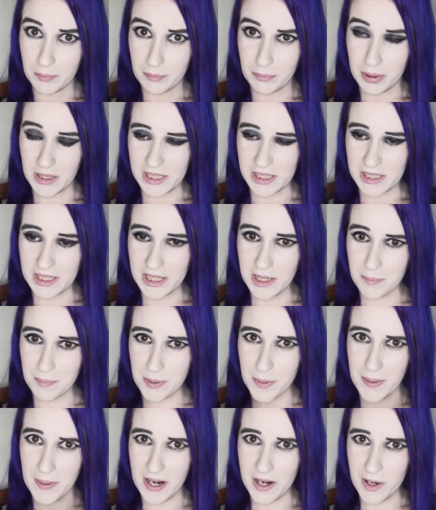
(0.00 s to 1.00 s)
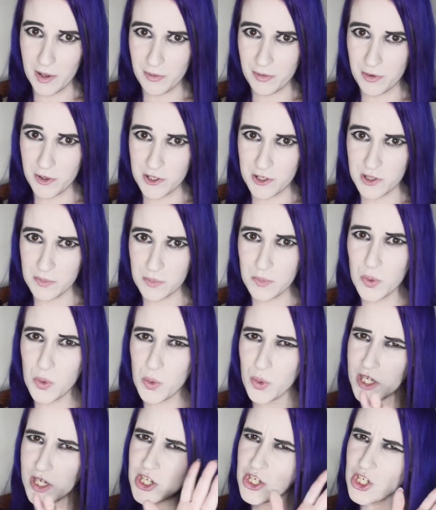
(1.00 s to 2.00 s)
buckle up, prepare for some
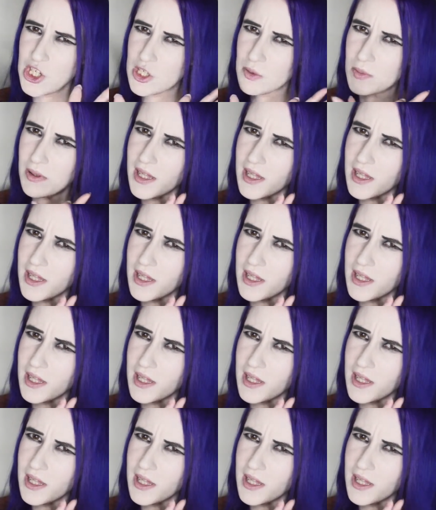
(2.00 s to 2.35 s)
questionable